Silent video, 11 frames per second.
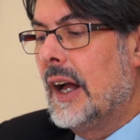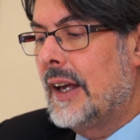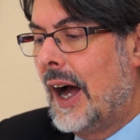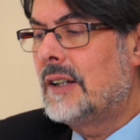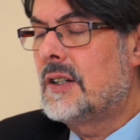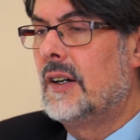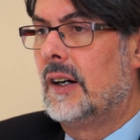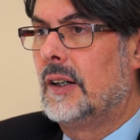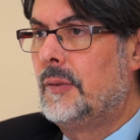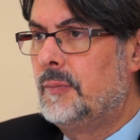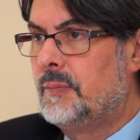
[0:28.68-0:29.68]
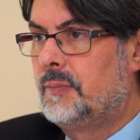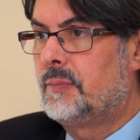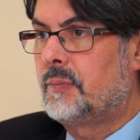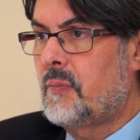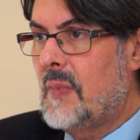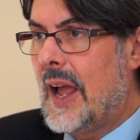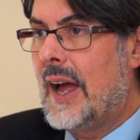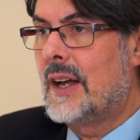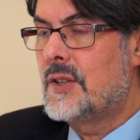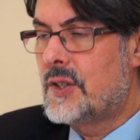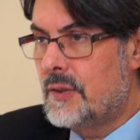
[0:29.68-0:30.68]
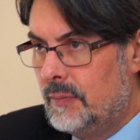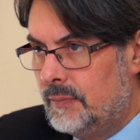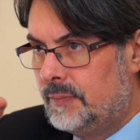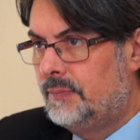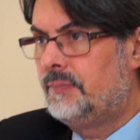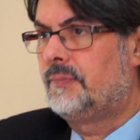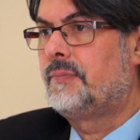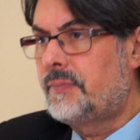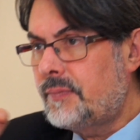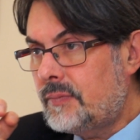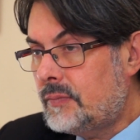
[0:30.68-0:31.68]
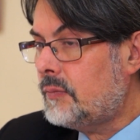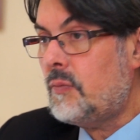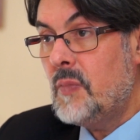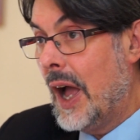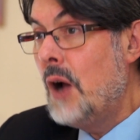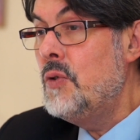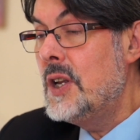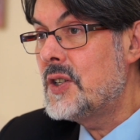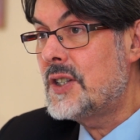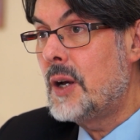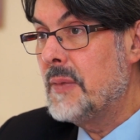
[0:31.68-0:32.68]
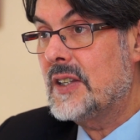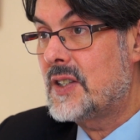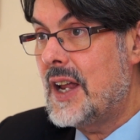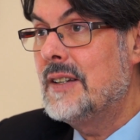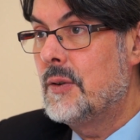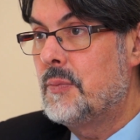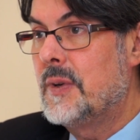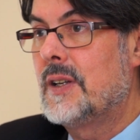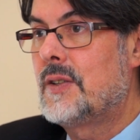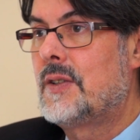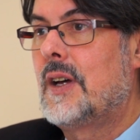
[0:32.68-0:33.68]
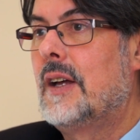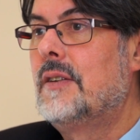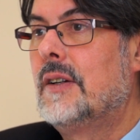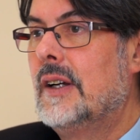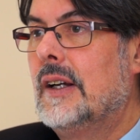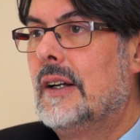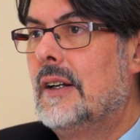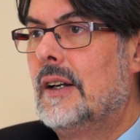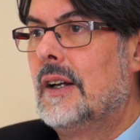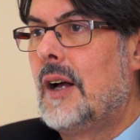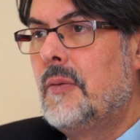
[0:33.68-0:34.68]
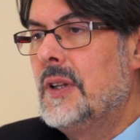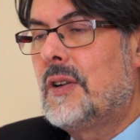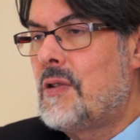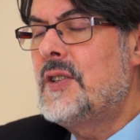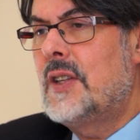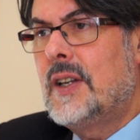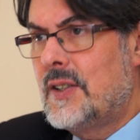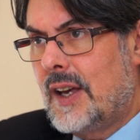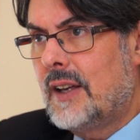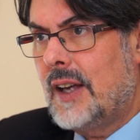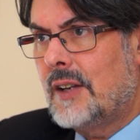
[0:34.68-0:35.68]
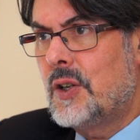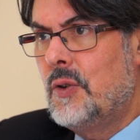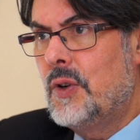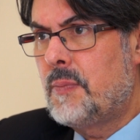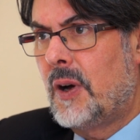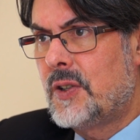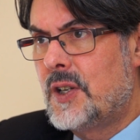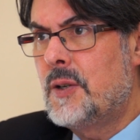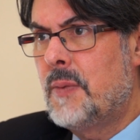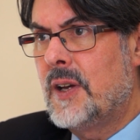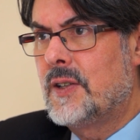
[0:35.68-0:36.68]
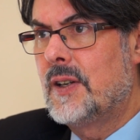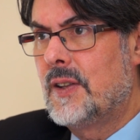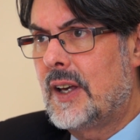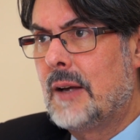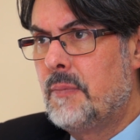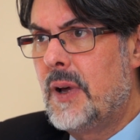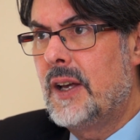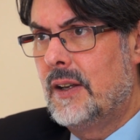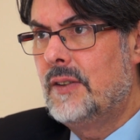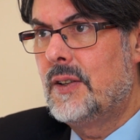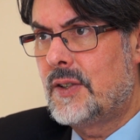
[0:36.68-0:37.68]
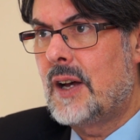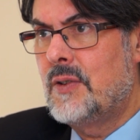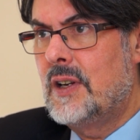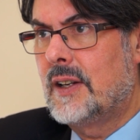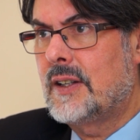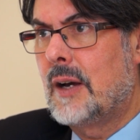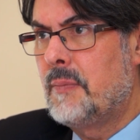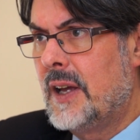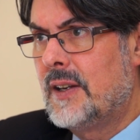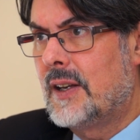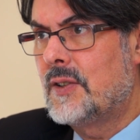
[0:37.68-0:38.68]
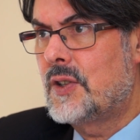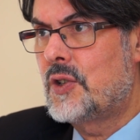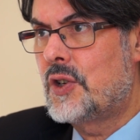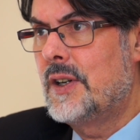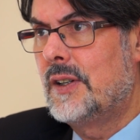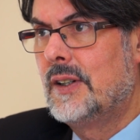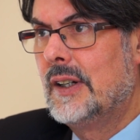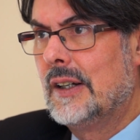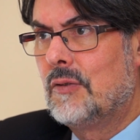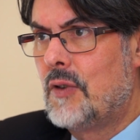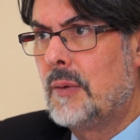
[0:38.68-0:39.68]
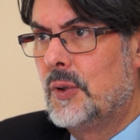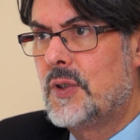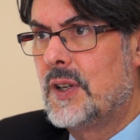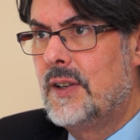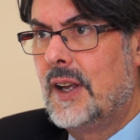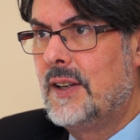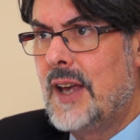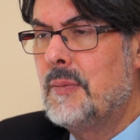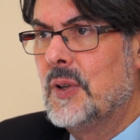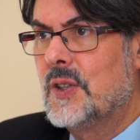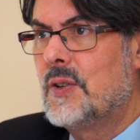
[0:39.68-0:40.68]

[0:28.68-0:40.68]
Qatar has, only to some extent, be it said, I mean, the crazy thing is, Qatar, is participating in the campaign, in the Saudi-led campaign against the Shia rebels in Yemen.